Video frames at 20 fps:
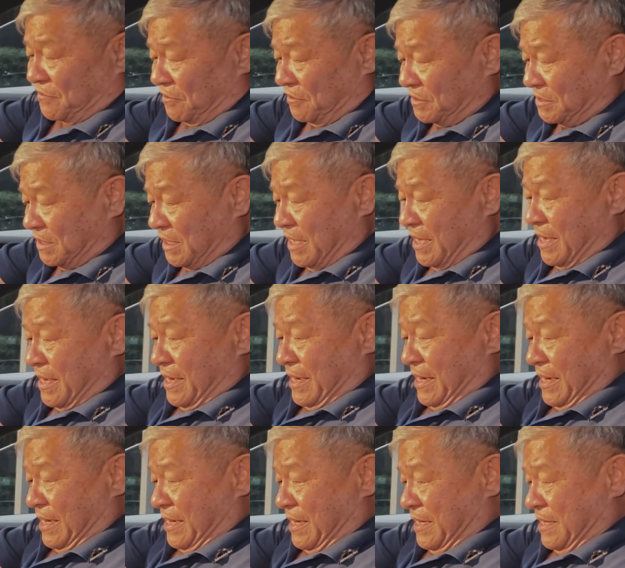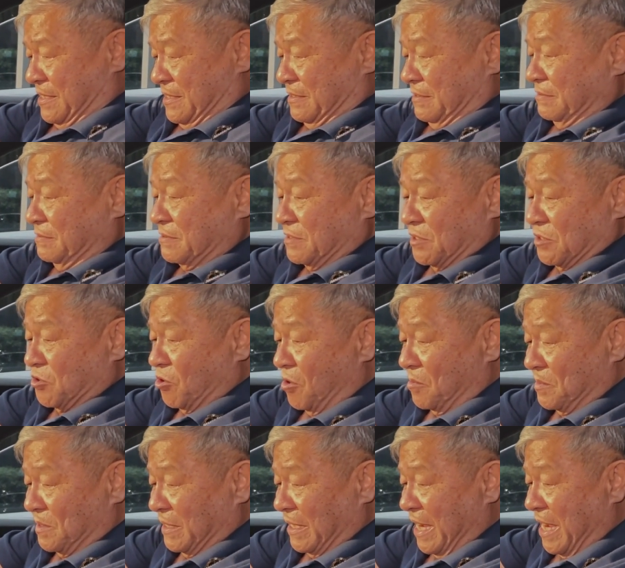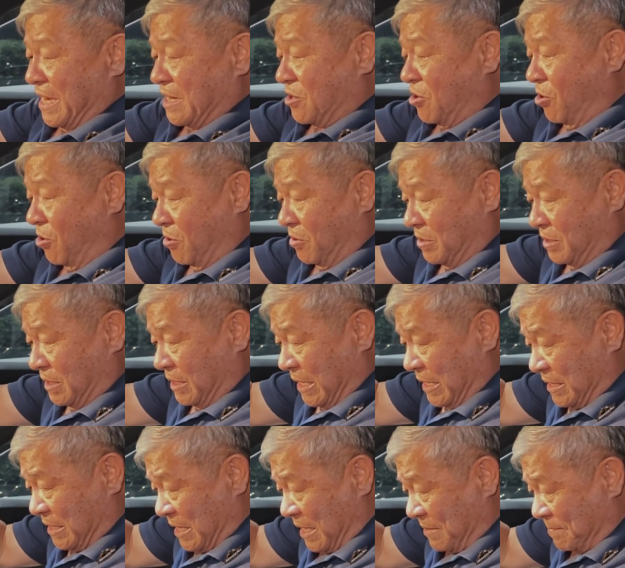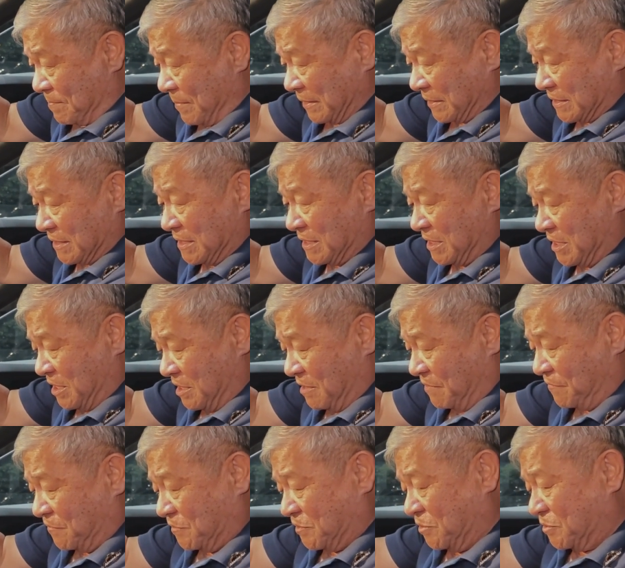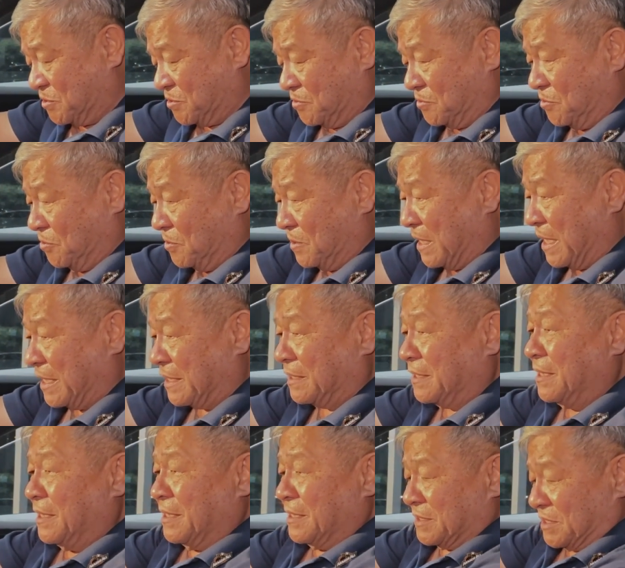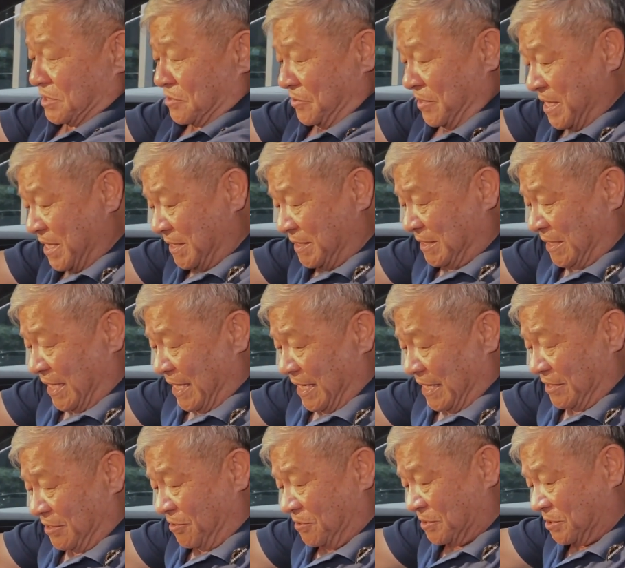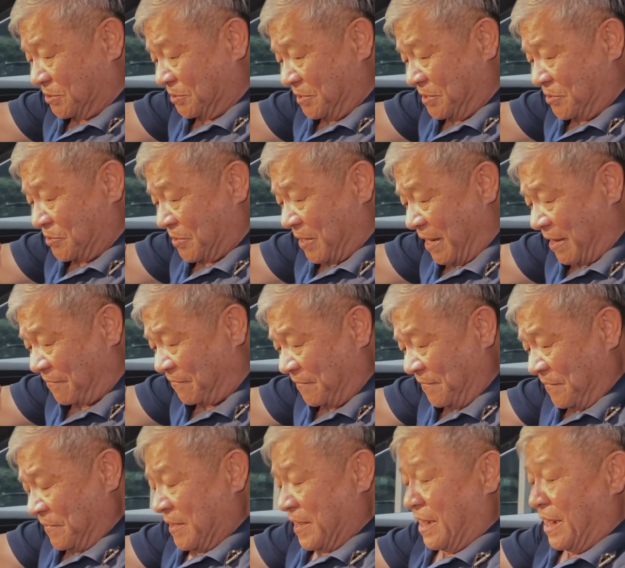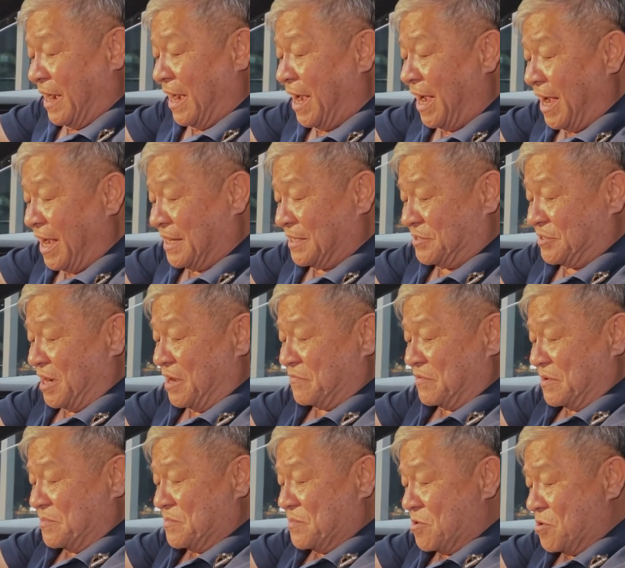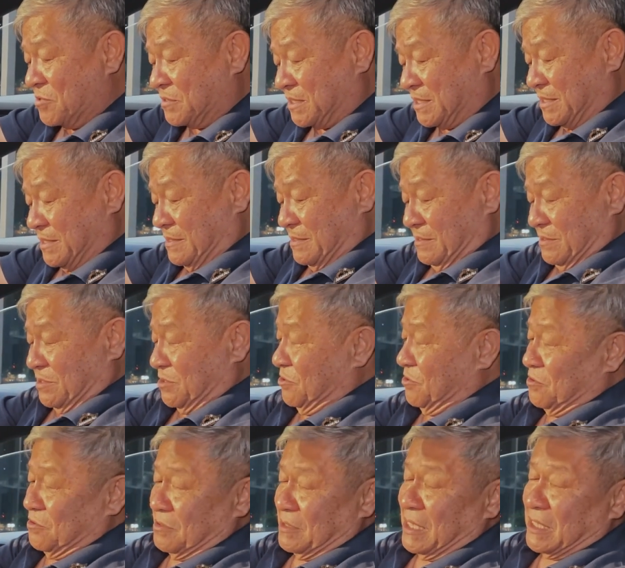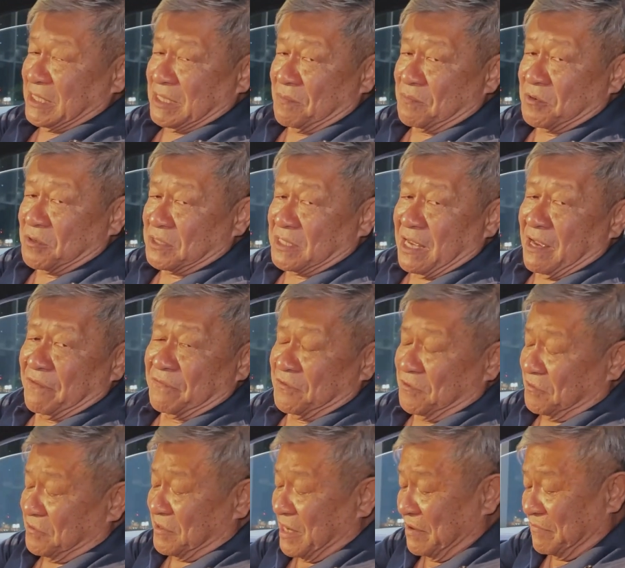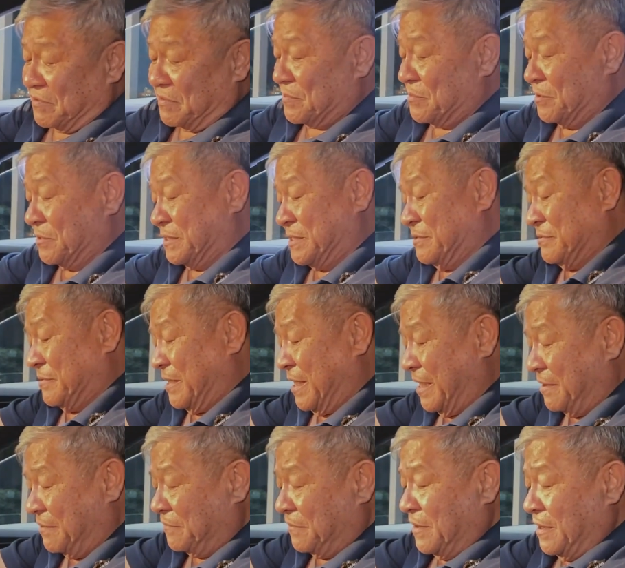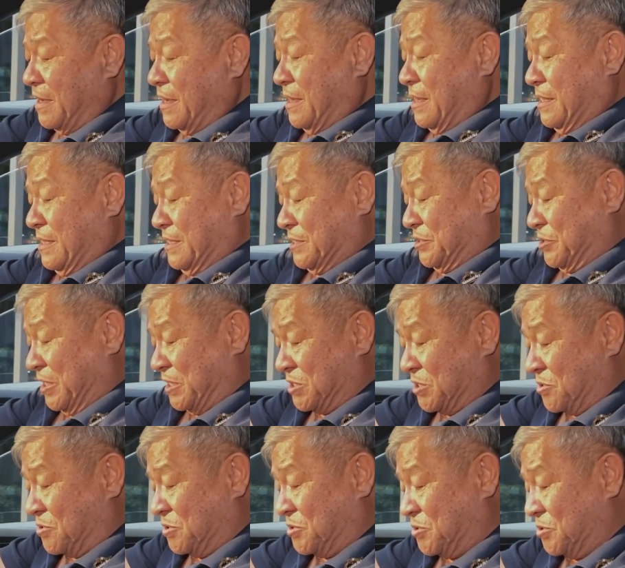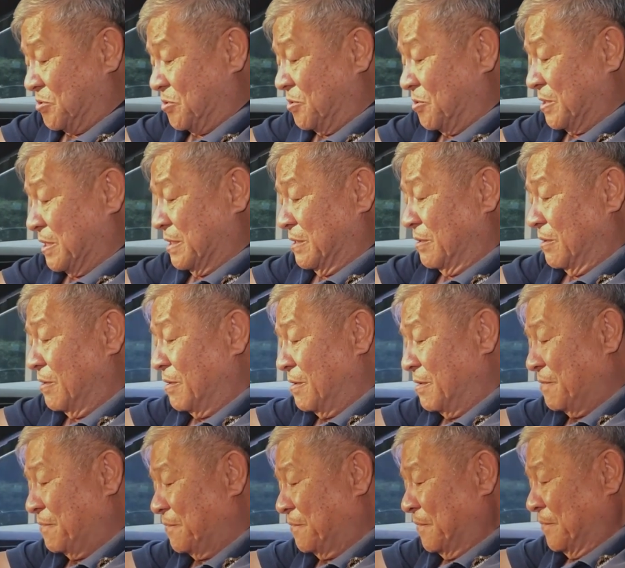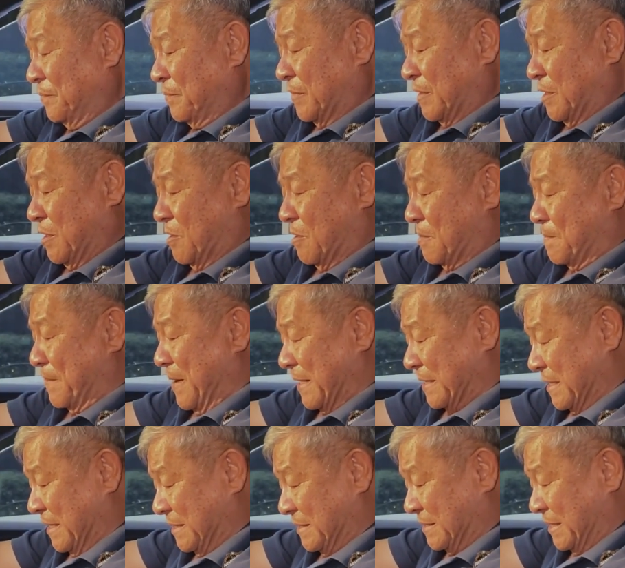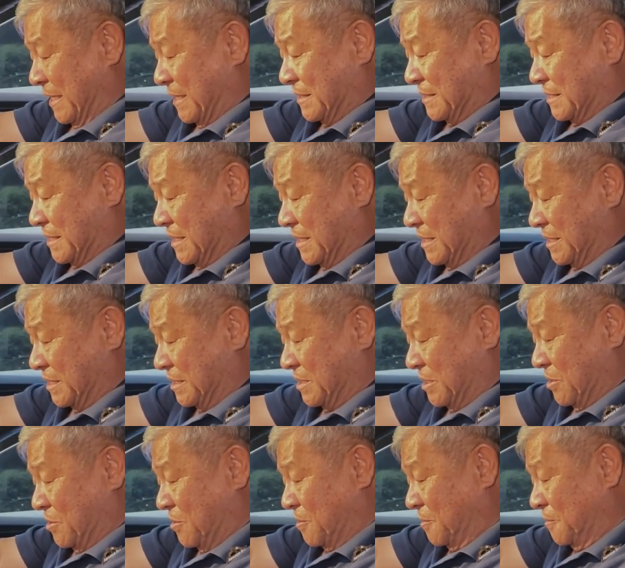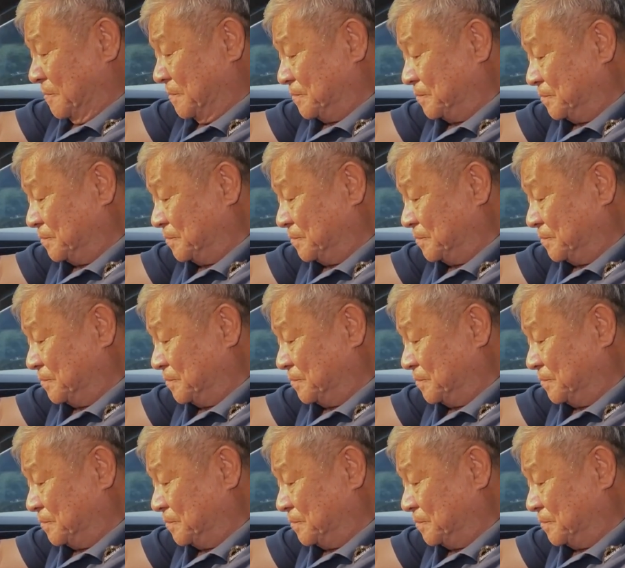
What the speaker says: course, and normal aircon, and there are buttons here for those who don't like screens. And also you have driving modes, so I suppose there are a few driving modes you have. Traction control on and off, your parking sensors, your